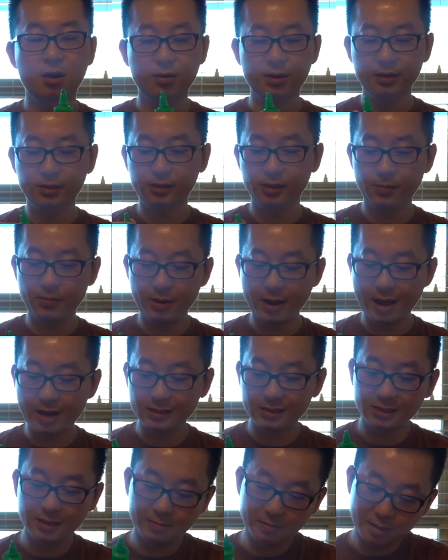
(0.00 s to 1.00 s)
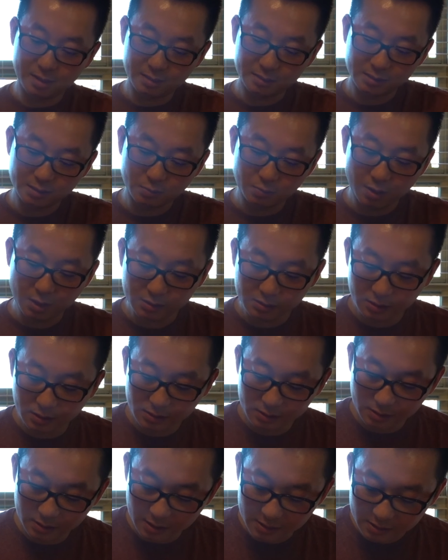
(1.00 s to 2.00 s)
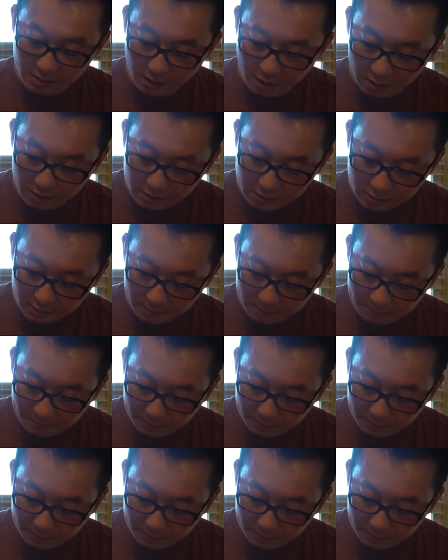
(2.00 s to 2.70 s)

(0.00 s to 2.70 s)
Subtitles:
Alright, so I'm gonna add some sriracha to the sauce.